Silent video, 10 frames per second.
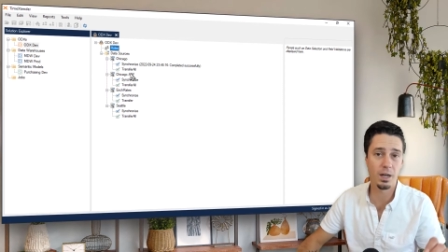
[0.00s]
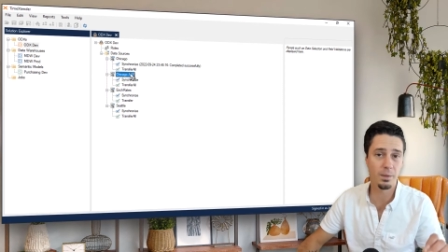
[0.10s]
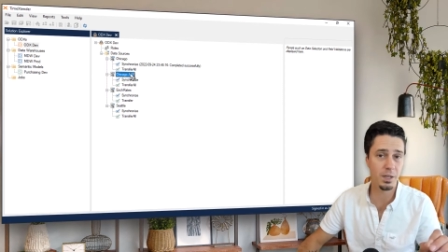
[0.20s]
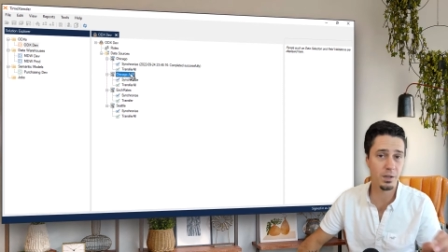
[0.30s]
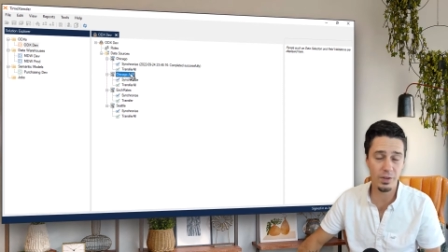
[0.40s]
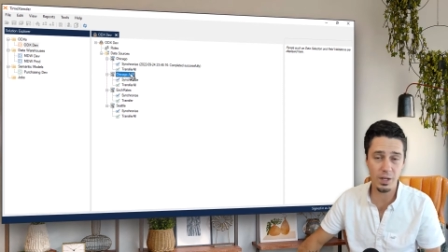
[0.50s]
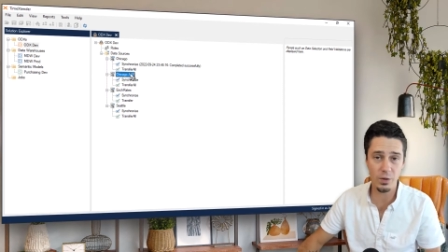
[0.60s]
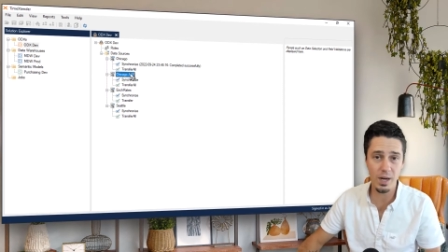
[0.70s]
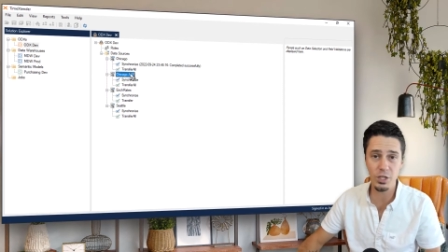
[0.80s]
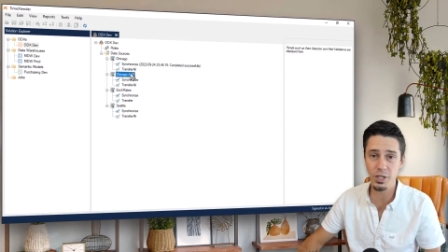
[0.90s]

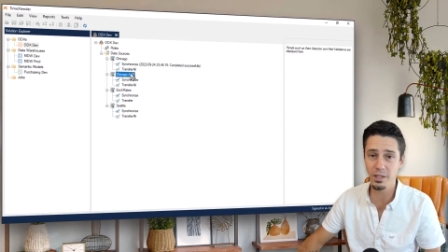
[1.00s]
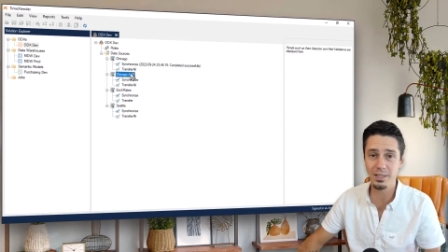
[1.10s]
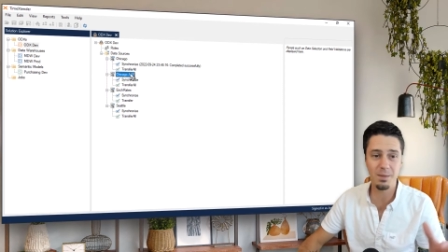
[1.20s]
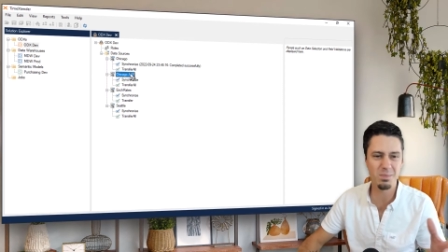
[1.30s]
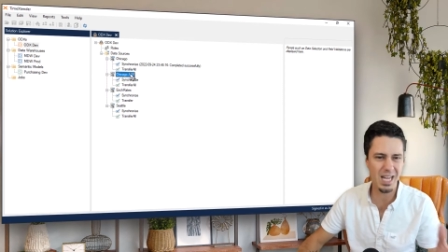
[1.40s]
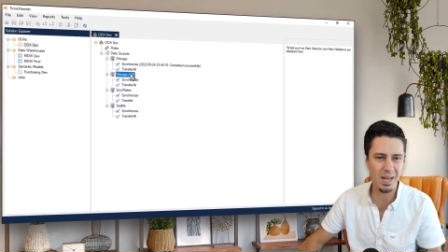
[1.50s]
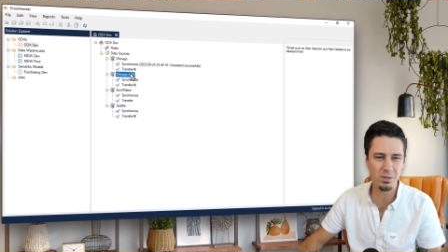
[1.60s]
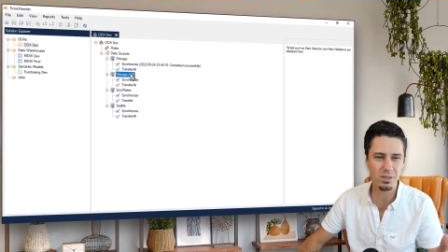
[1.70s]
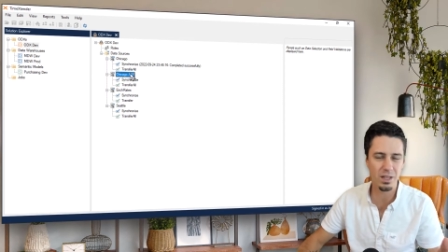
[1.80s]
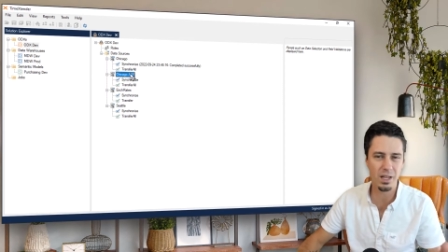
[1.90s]
configuration, same
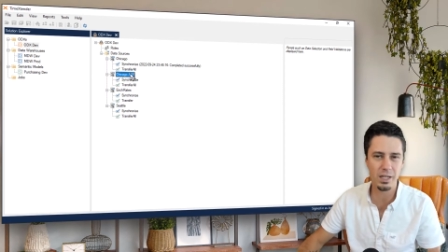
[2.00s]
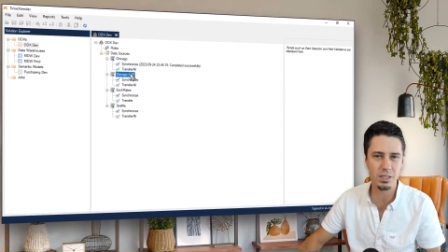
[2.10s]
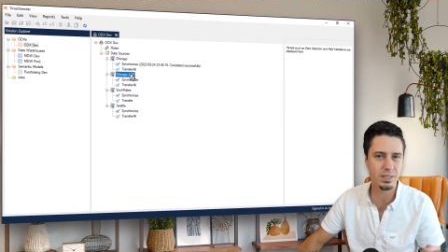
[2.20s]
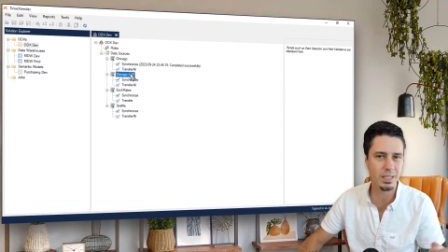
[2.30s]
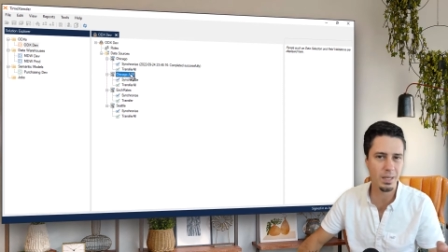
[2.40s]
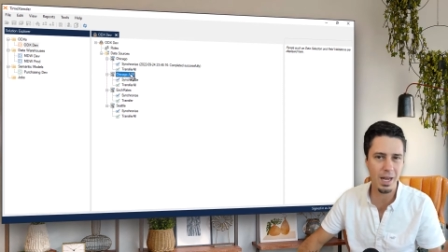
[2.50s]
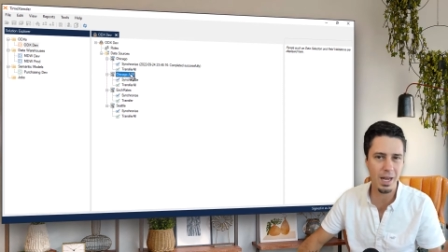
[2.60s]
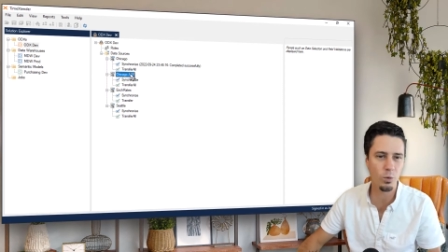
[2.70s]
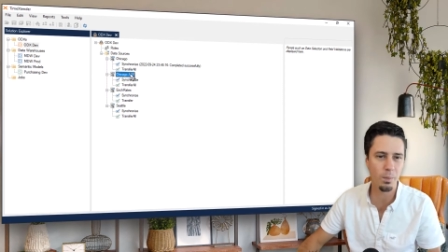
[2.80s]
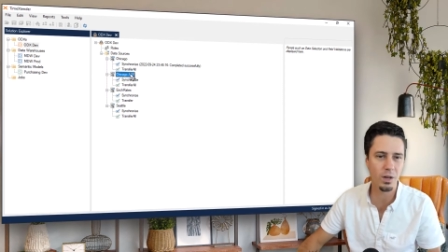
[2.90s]
table selection, same
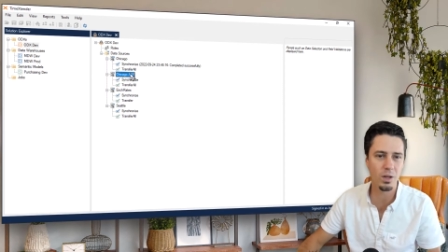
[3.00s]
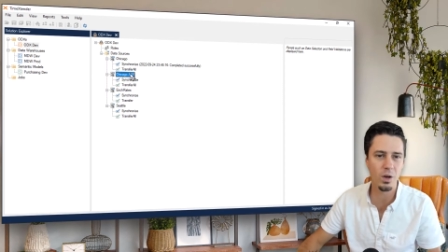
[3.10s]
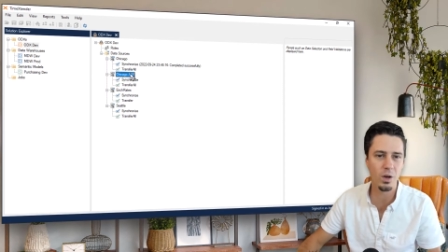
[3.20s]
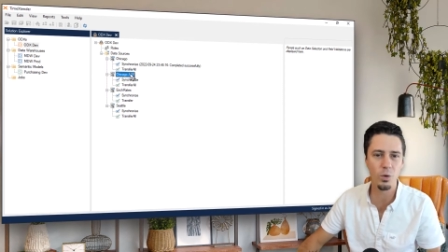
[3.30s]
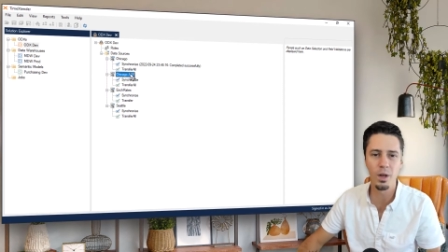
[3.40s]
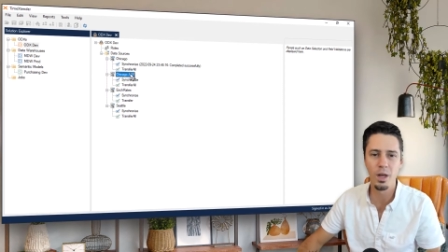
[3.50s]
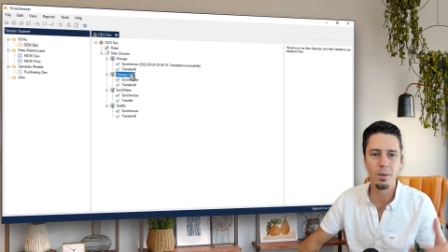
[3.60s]
incremental load,